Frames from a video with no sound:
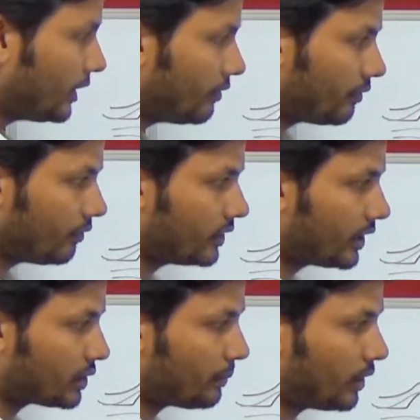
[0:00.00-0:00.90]
it with
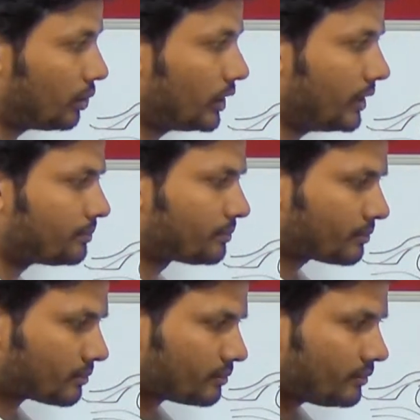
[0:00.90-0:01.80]
respect to the
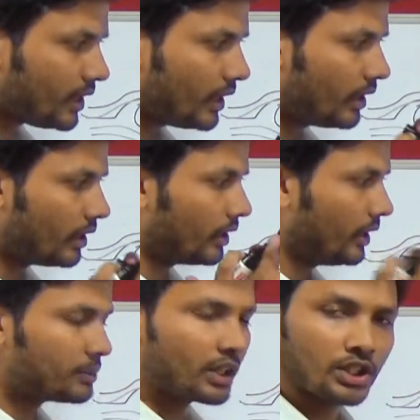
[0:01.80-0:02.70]

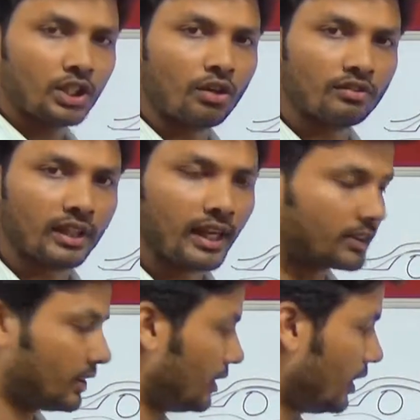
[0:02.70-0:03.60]
lip section of the
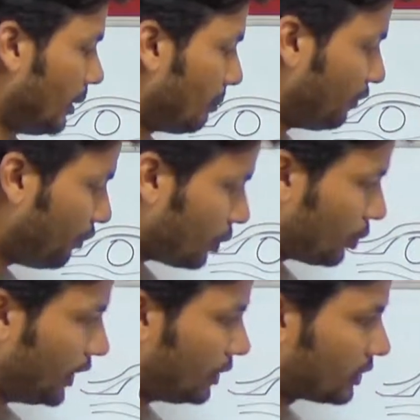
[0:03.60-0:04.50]
nozzle. Before
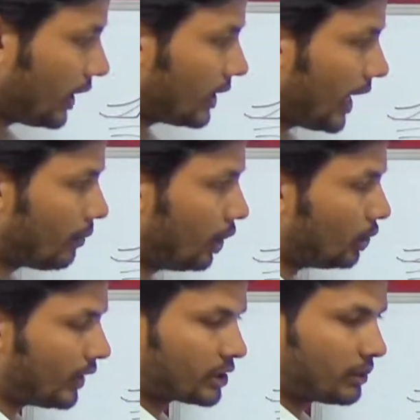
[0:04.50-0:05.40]
going to that, I
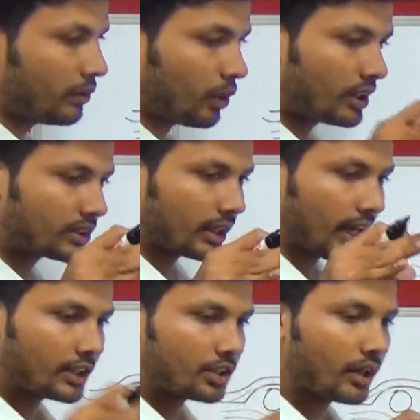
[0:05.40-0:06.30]
want to explain what is a
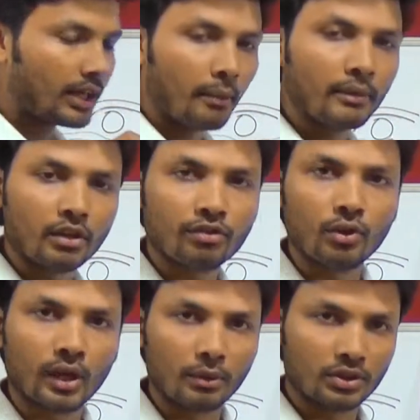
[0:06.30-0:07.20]
natural laminar
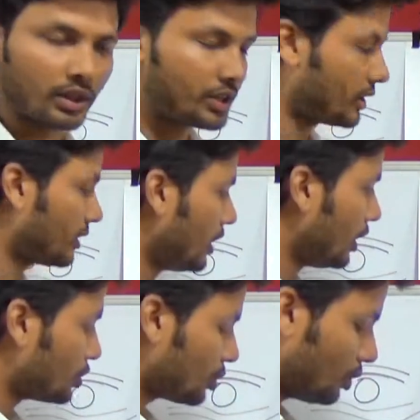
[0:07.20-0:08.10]
flow demonstration.
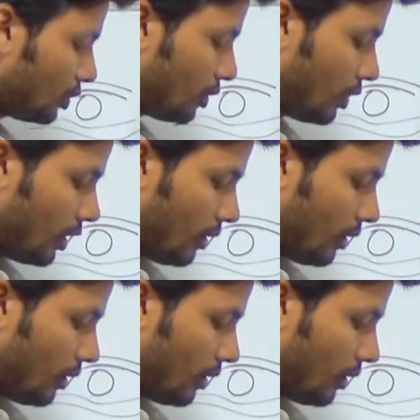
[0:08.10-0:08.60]
So